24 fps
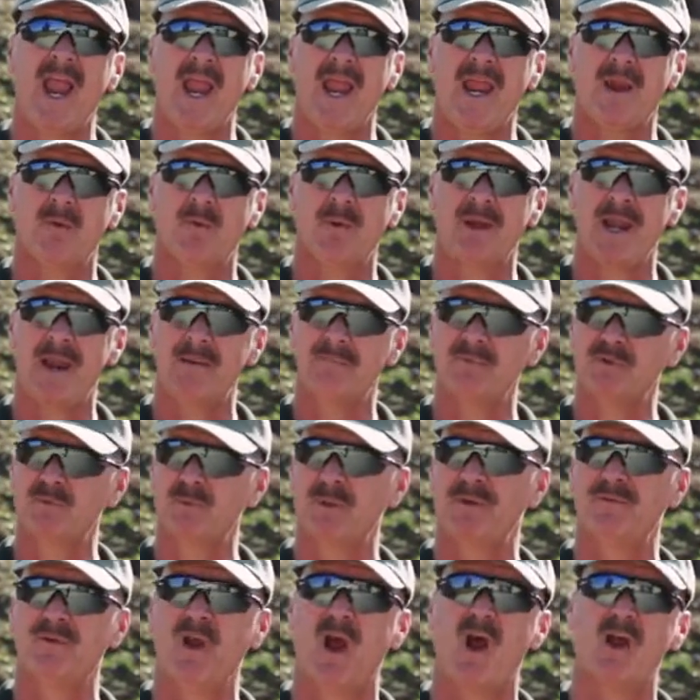and what happens,
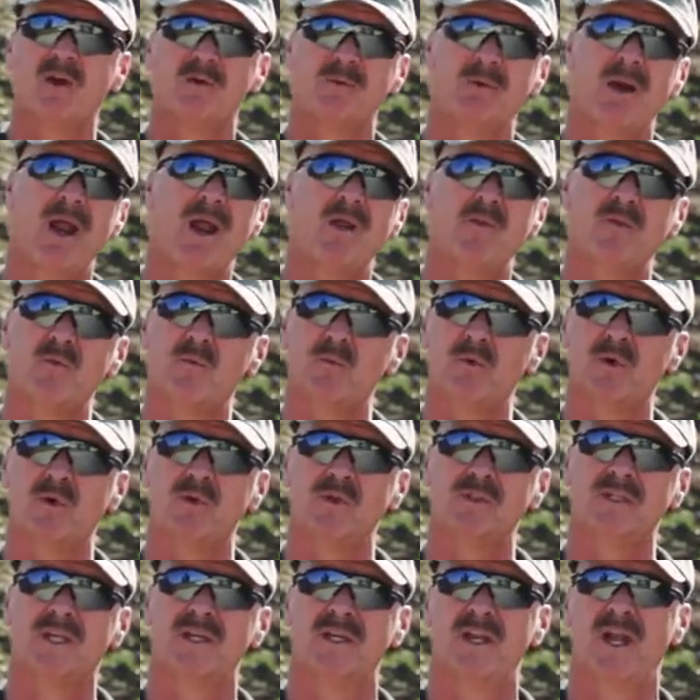we've gone around the
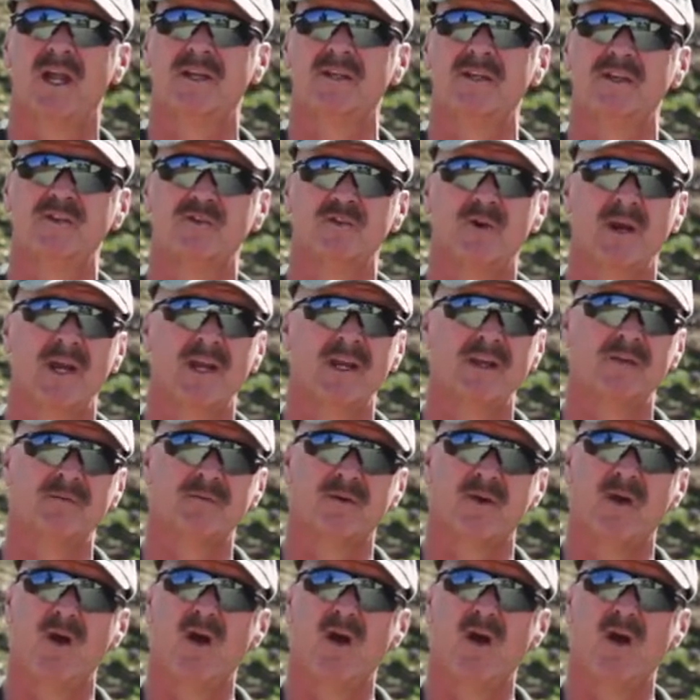world conducting training for